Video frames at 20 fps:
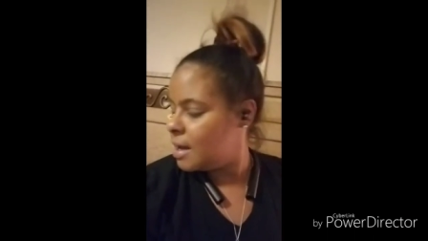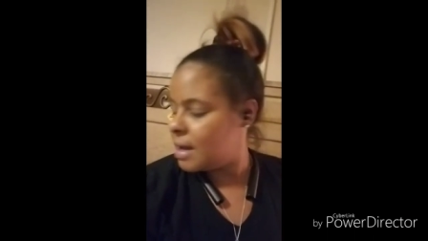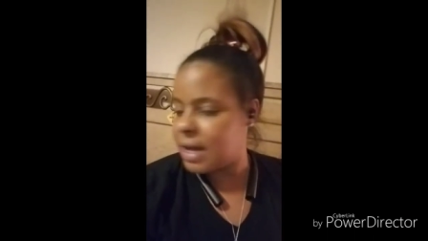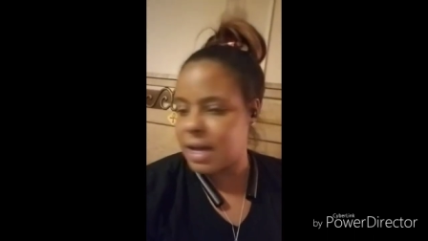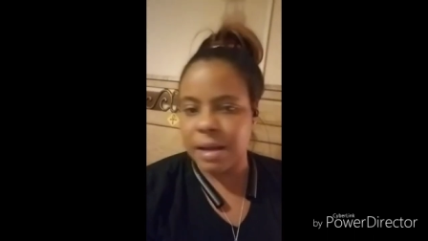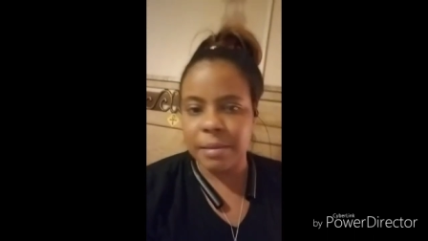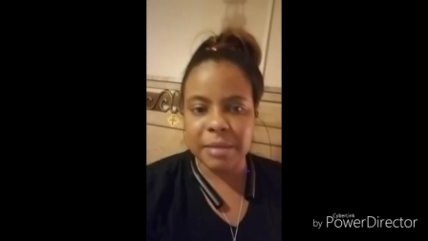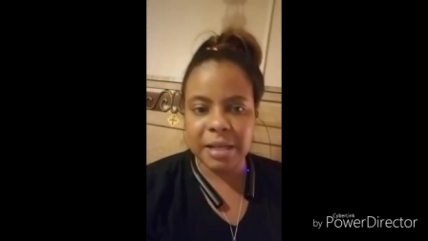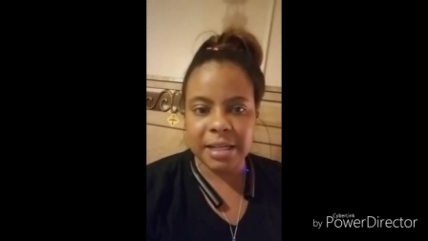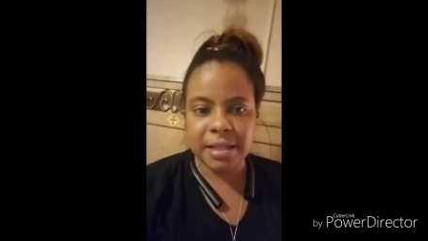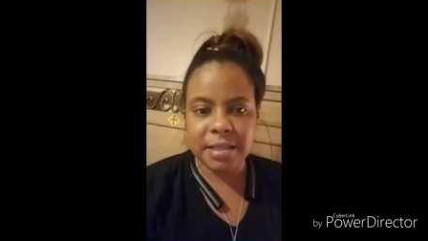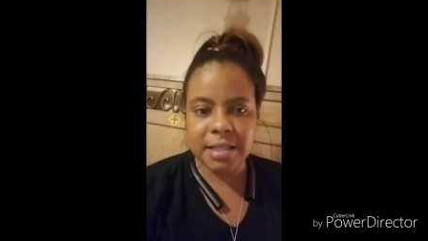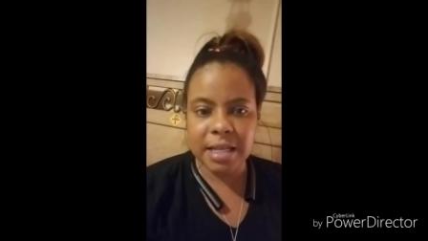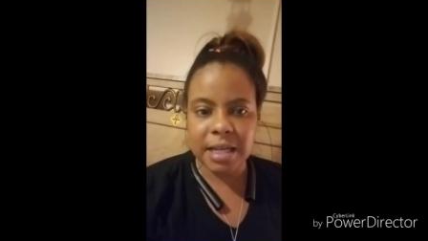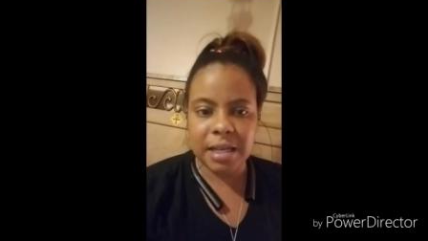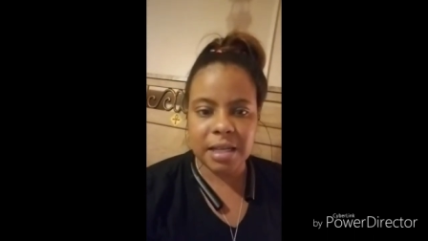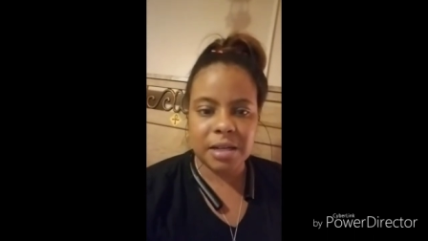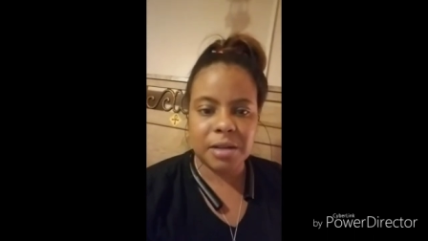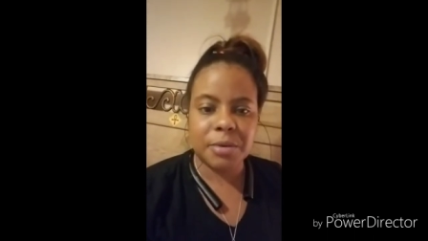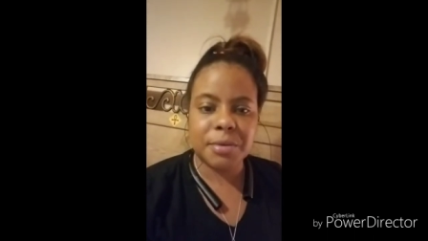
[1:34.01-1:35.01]
I'm like
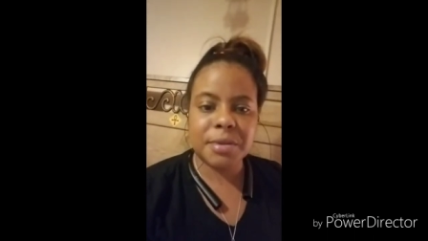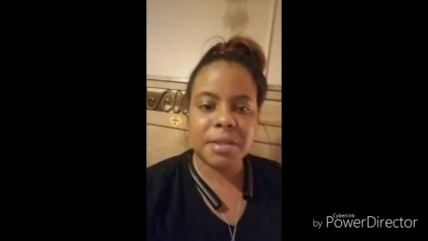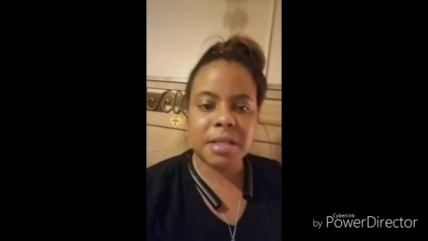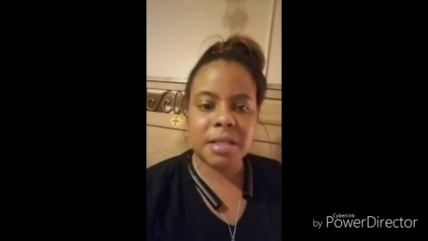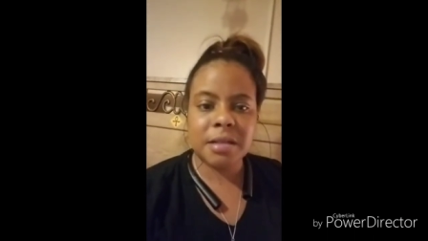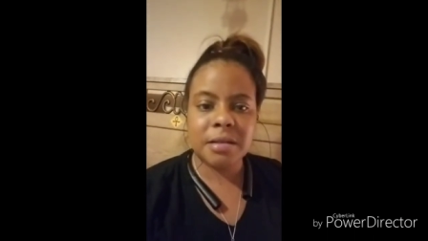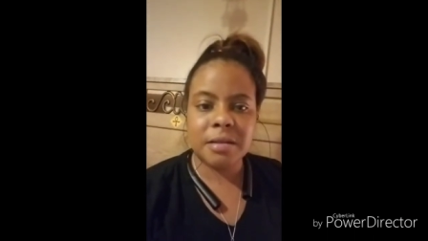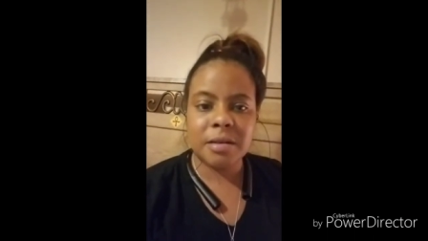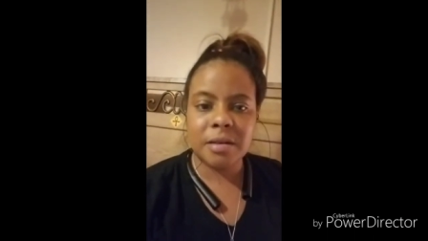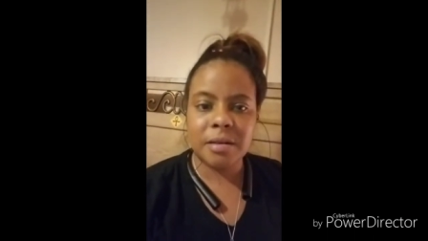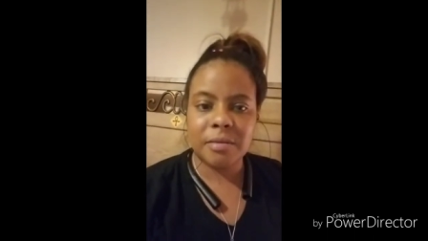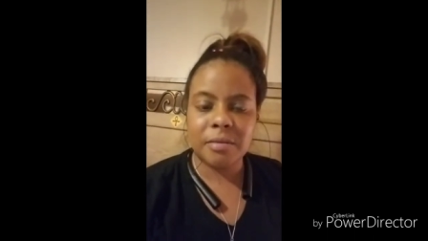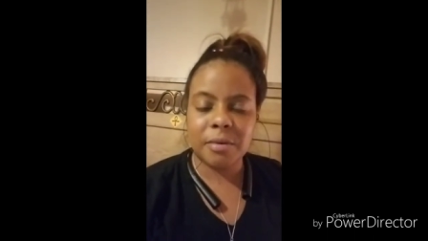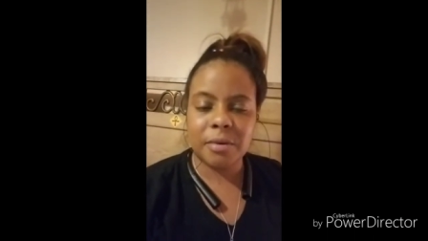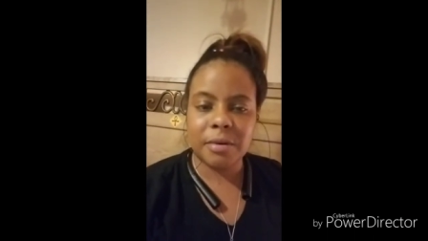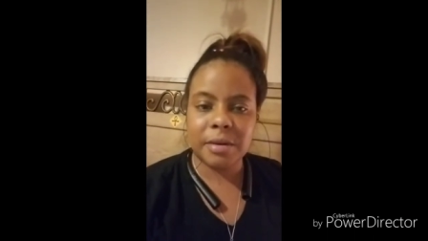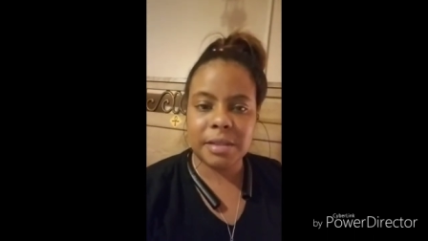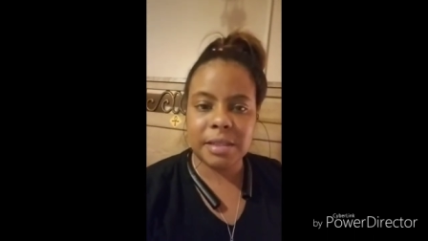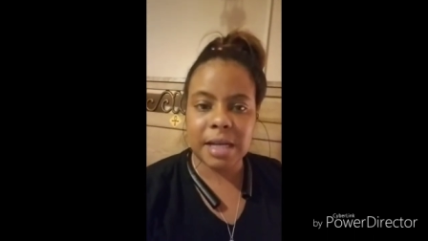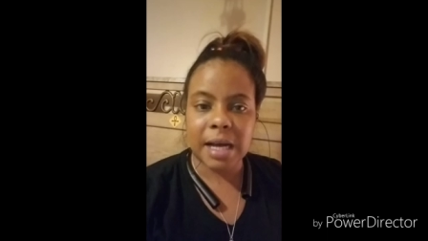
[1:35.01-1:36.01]
taking notes
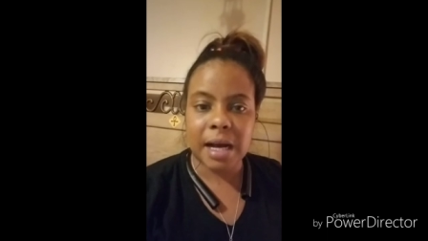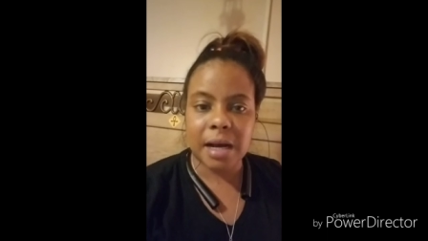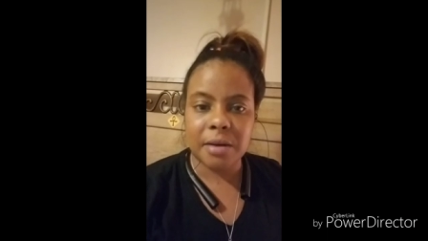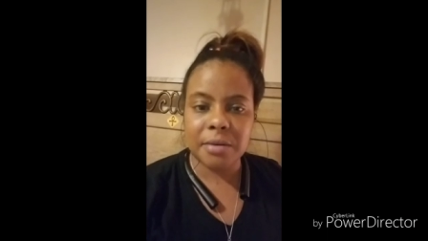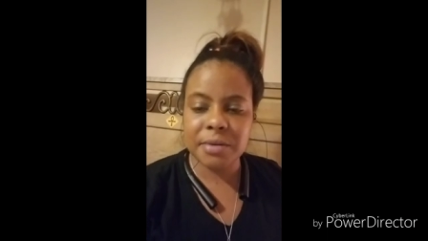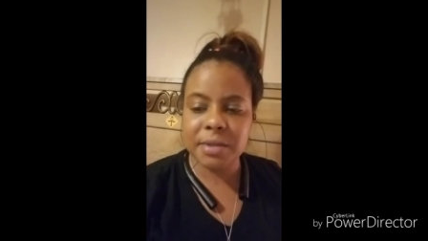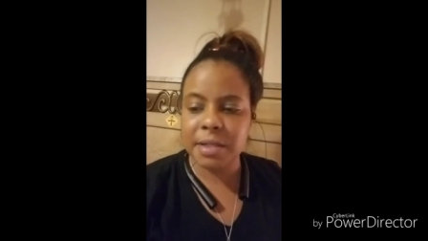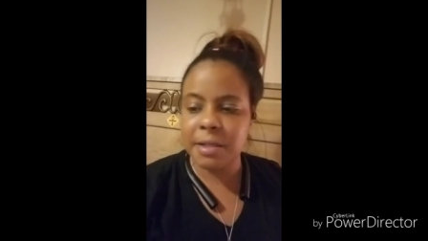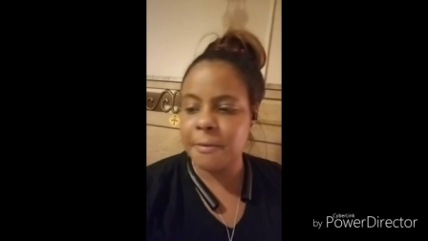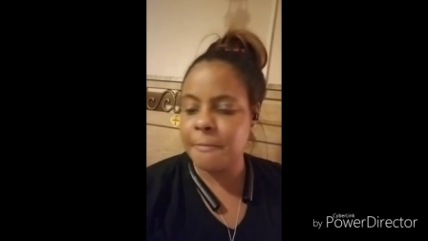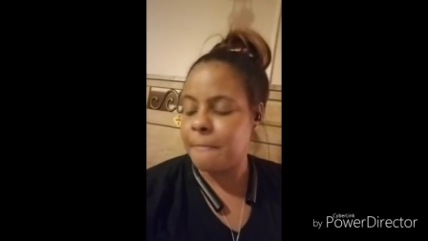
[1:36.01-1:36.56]
on dolls.